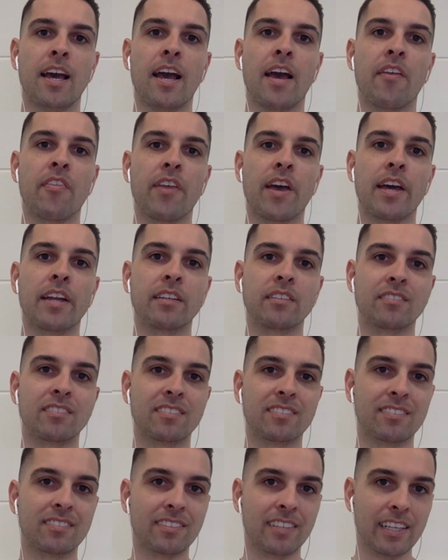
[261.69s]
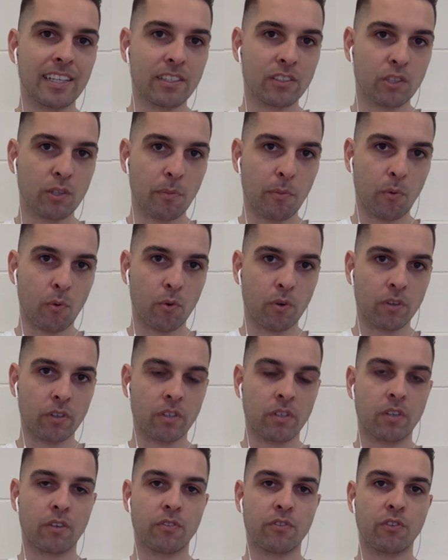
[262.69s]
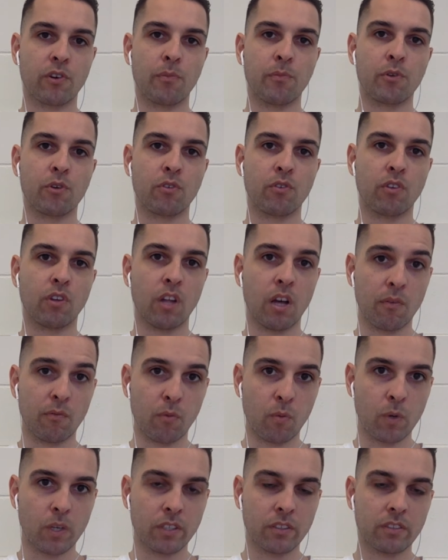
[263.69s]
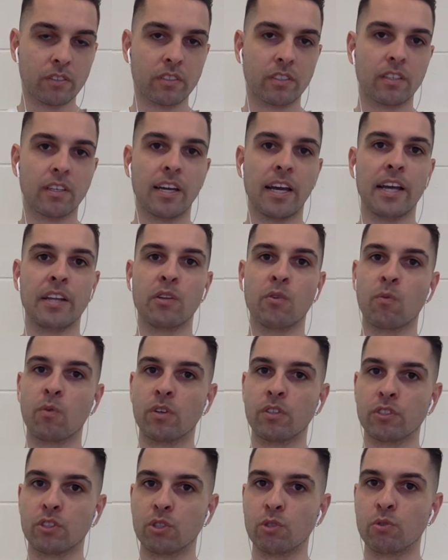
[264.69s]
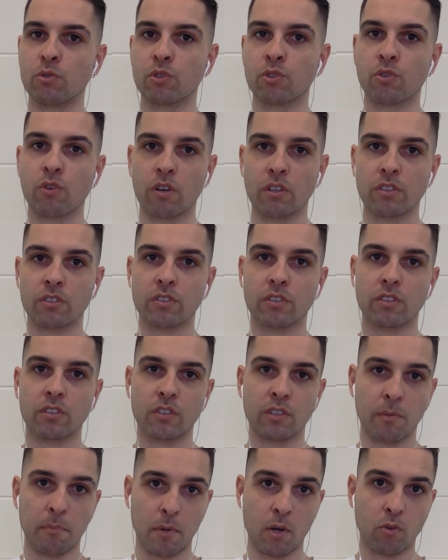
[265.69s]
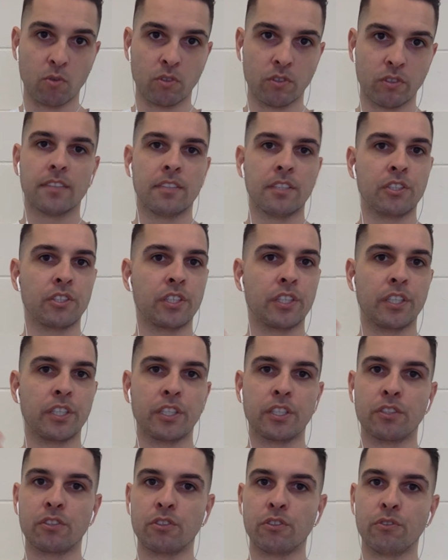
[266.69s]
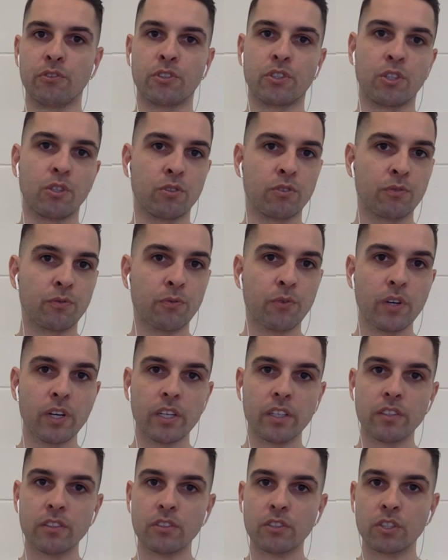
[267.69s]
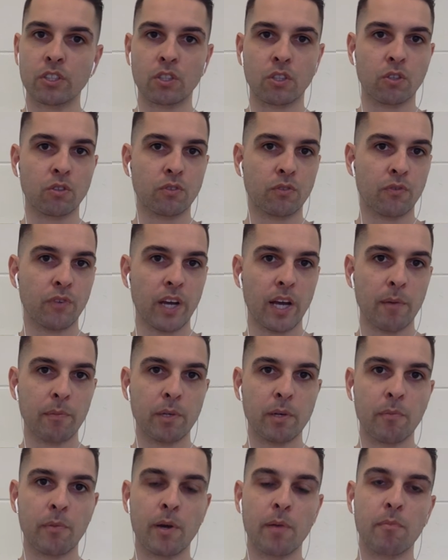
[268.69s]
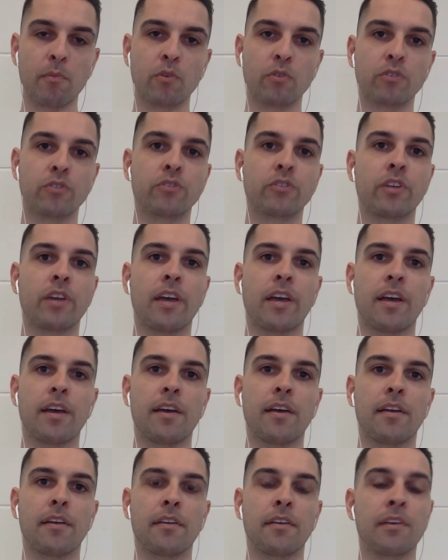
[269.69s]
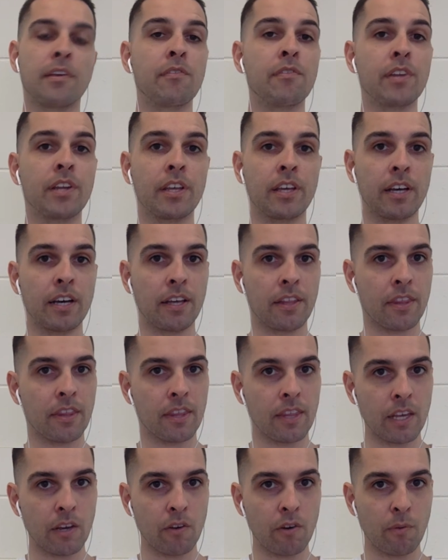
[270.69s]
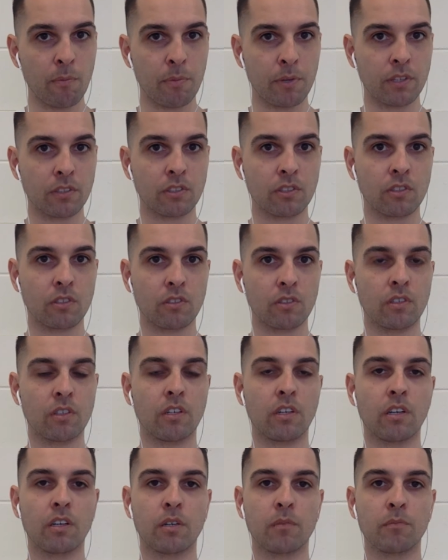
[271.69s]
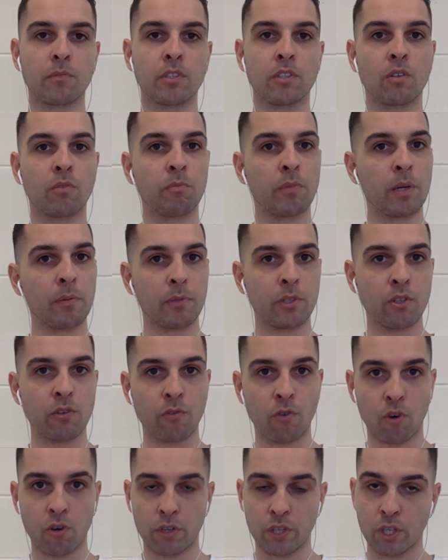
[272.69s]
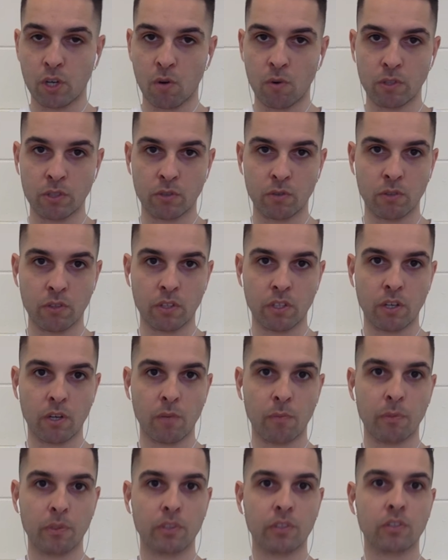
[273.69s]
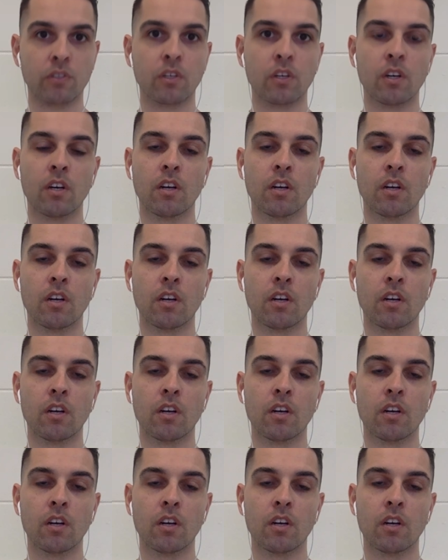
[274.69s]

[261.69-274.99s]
and that is seek support from your loved ones and the ones you trust the most. This can include close friends, close family members, and even a therapist. Um, you know, maybe you've already gone to a therapist,